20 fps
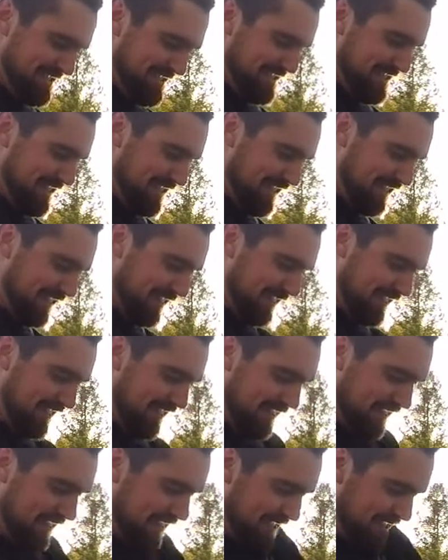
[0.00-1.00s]
I gotta
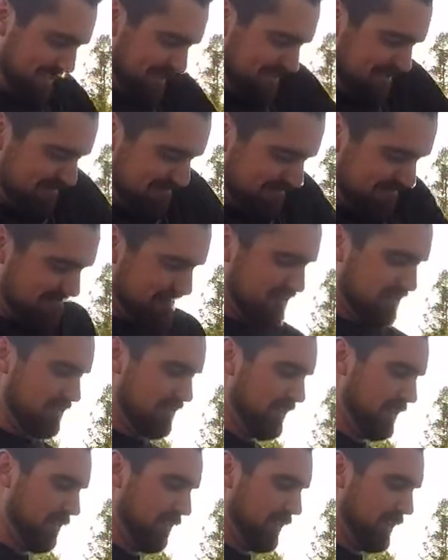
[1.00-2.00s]
cut the. Uh,
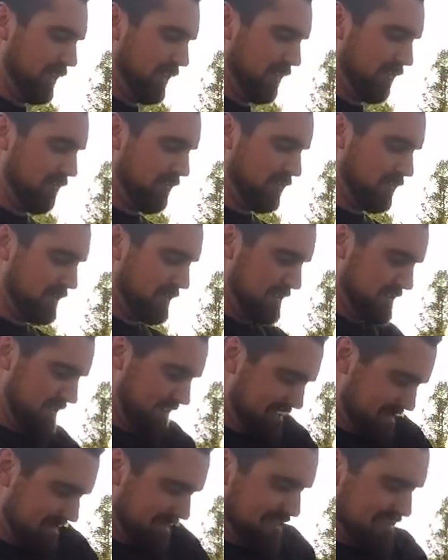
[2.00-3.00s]
there we go.
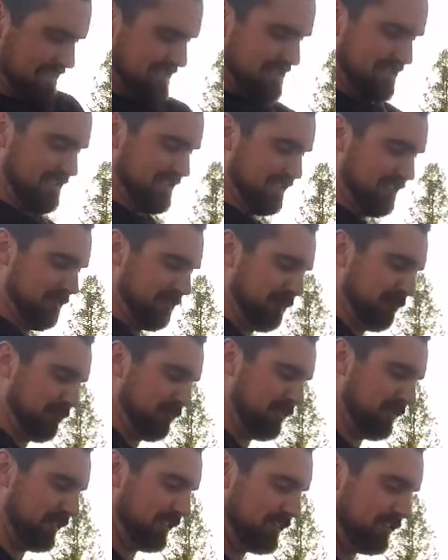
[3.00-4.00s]
Ew.
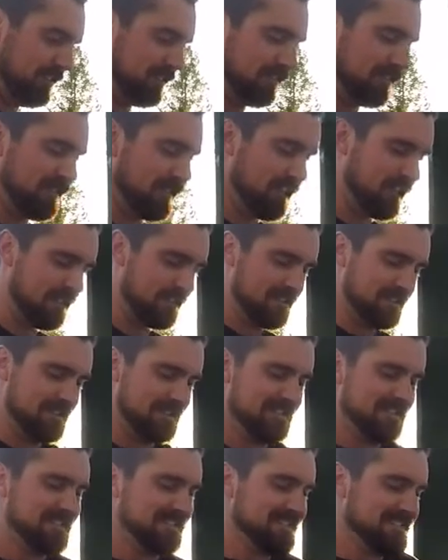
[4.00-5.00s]
Do you hear that?
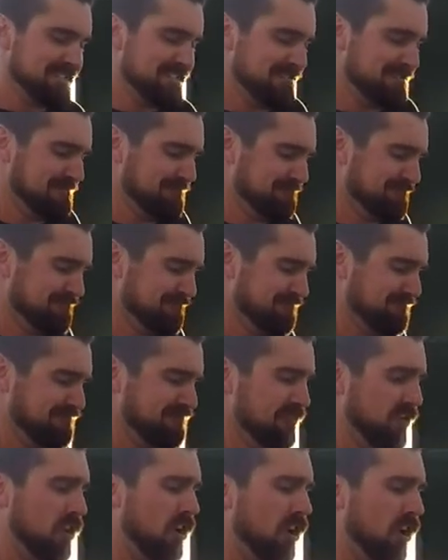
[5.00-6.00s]
Yes, I do.
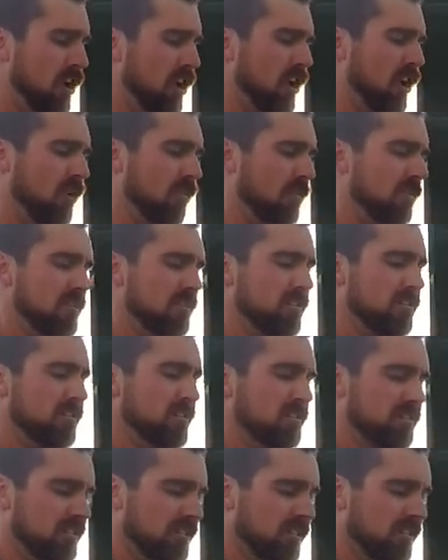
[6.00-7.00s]
Oh,
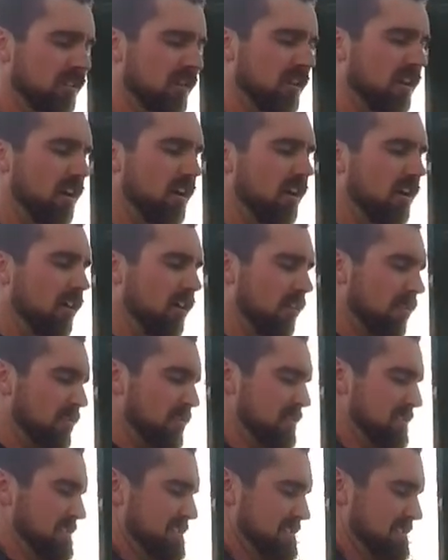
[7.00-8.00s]
oh,
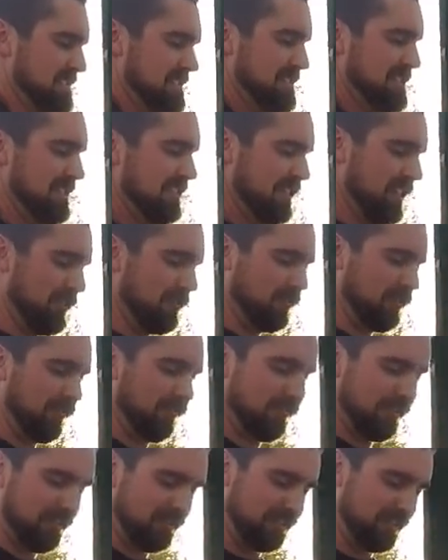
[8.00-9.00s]
that's what it
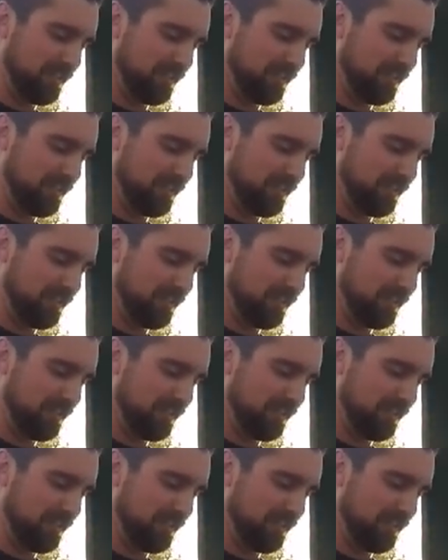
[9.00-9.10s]
feels like